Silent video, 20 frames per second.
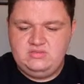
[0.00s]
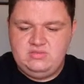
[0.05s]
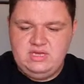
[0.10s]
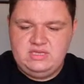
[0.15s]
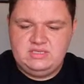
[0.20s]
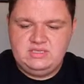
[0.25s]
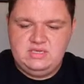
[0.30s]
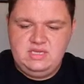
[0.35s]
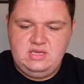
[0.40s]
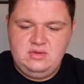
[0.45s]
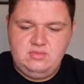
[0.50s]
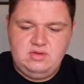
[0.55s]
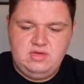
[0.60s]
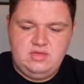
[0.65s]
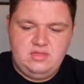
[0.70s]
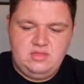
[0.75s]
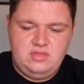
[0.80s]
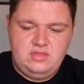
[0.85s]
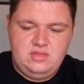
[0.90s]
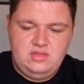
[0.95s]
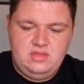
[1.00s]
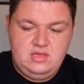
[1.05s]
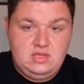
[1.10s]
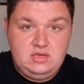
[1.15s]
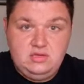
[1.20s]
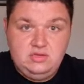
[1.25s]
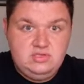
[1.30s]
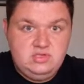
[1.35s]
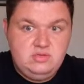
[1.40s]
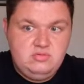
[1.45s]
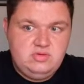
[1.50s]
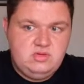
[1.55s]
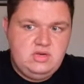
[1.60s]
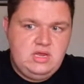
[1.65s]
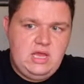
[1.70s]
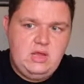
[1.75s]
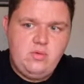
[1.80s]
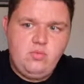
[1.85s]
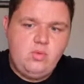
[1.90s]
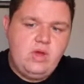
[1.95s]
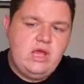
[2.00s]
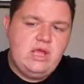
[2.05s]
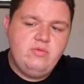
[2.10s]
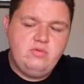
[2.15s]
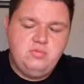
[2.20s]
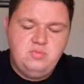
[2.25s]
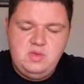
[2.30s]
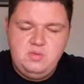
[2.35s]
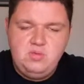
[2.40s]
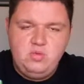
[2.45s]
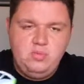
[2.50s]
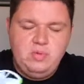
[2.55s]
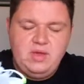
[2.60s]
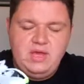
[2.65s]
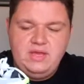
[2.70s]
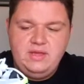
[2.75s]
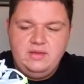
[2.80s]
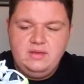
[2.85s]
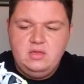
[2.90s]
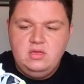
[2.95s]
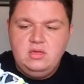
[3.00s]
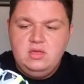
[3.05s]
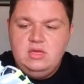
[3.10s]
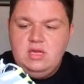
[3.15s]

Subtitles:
resonate with the consumer, why would people buy it,